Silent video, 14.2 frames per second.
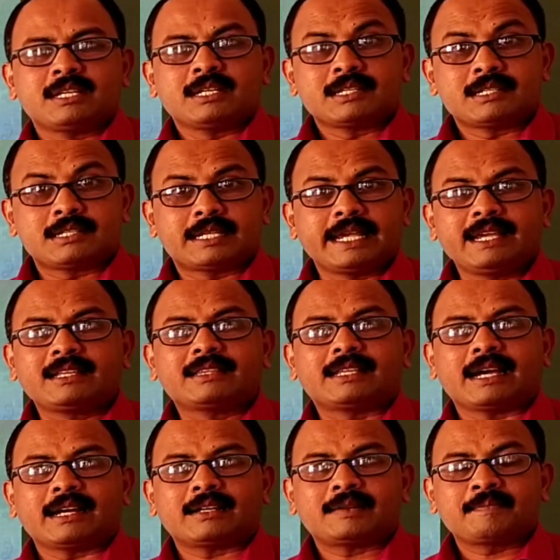saying
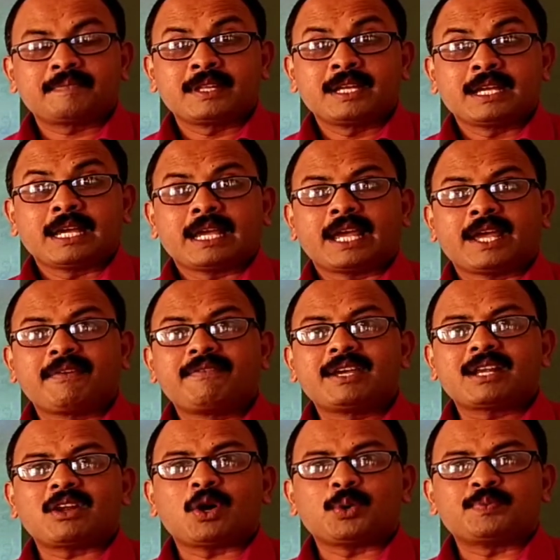that
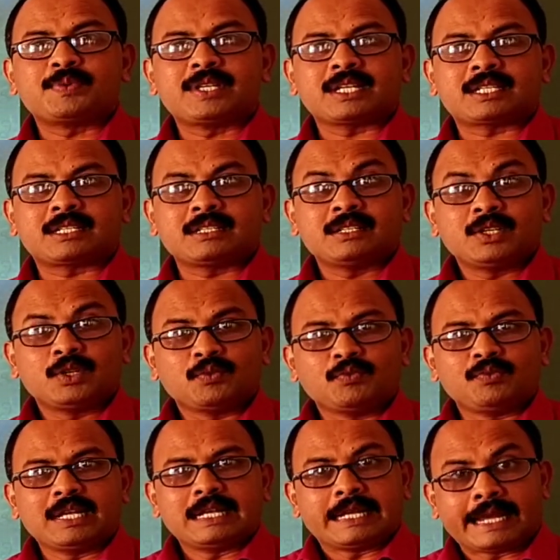heavier object
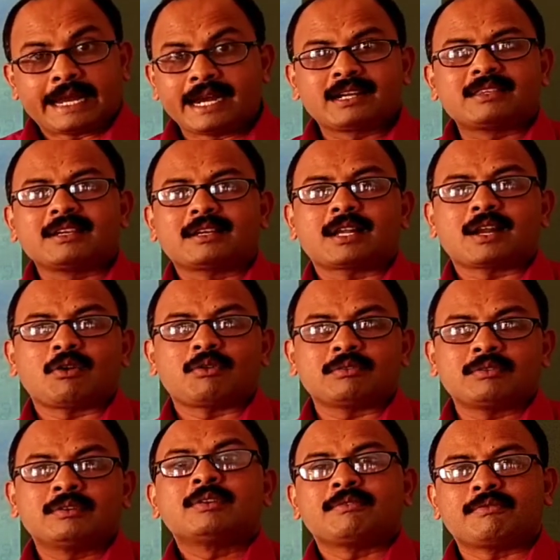will hit the ground
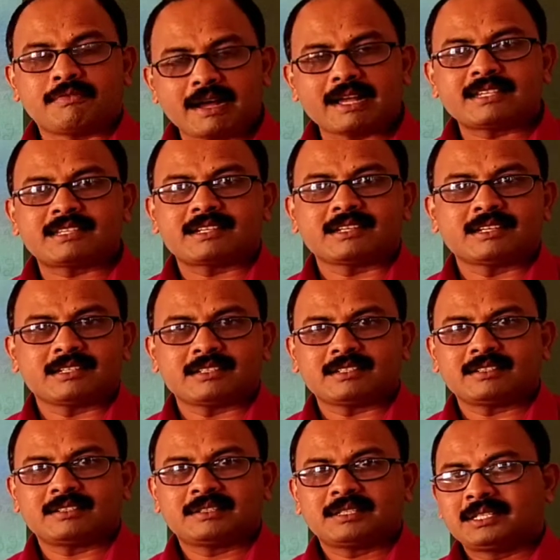faster.